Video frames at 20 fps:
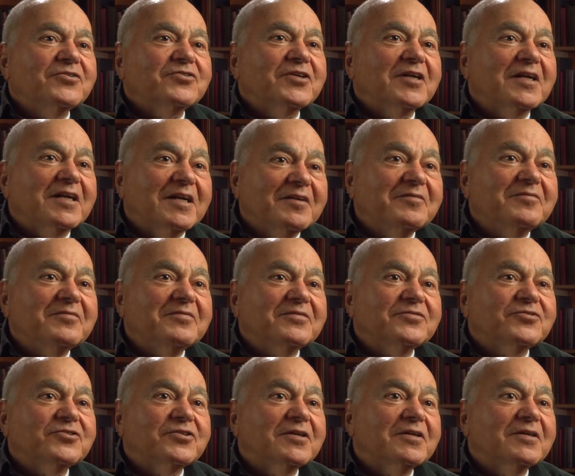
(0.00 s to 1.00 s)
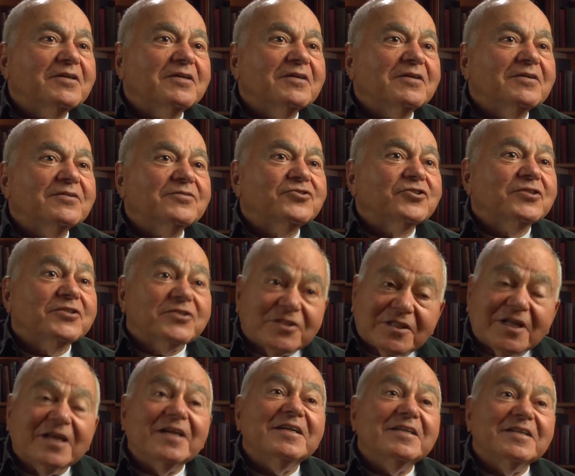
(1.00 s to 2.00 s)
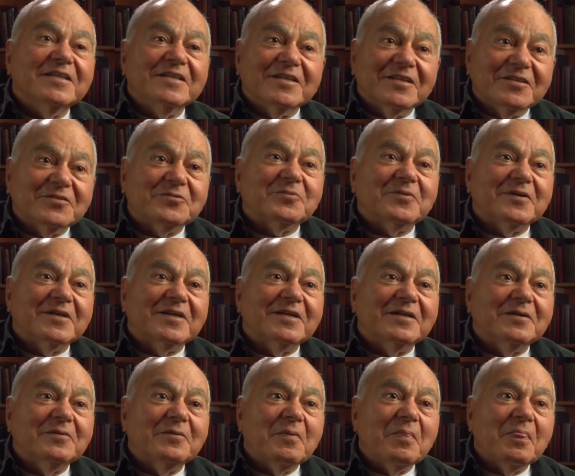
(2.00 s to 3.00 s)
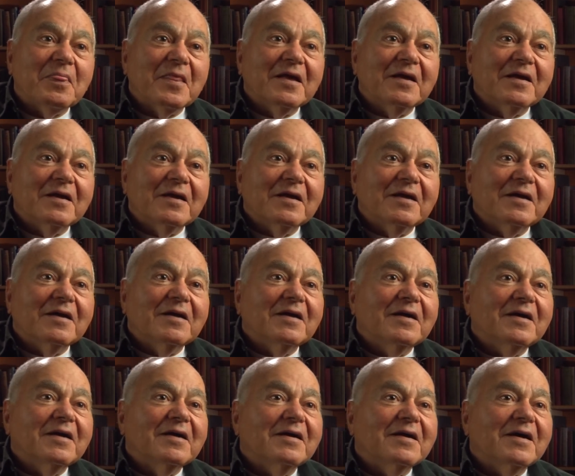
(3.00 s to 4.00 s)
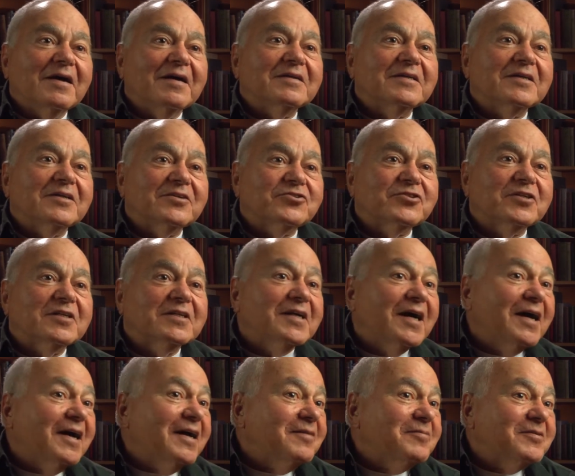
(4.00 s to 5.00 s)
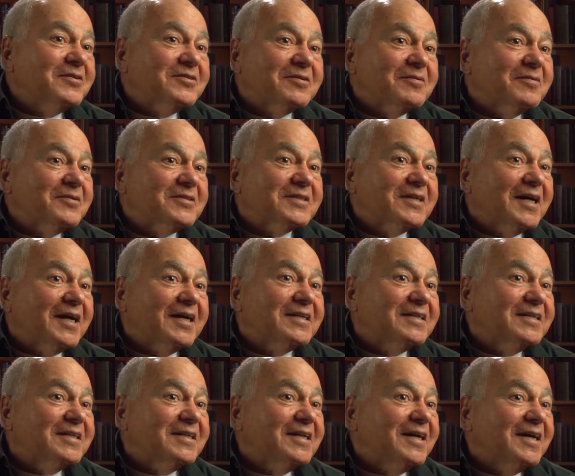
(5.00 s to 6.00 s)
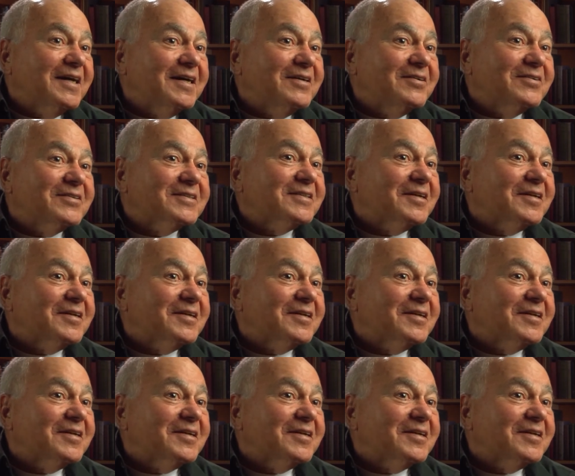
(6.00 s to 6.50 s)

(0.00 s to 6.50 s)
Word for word: she lived. She she stayed in Israel until she died when she was 99 or